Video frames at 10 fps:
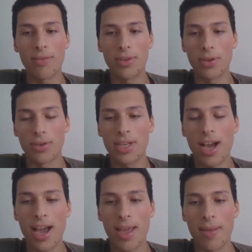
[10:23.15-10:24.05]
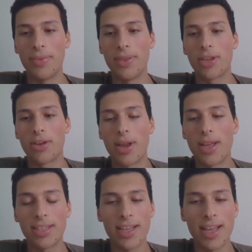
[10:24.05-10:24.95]
of your time
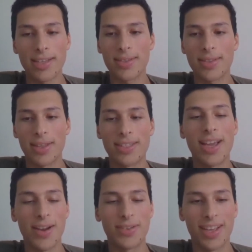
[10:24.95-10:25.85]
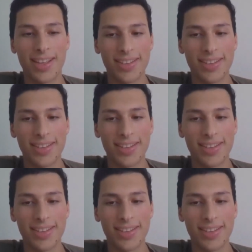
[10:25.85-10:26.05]
grading tests the entire day?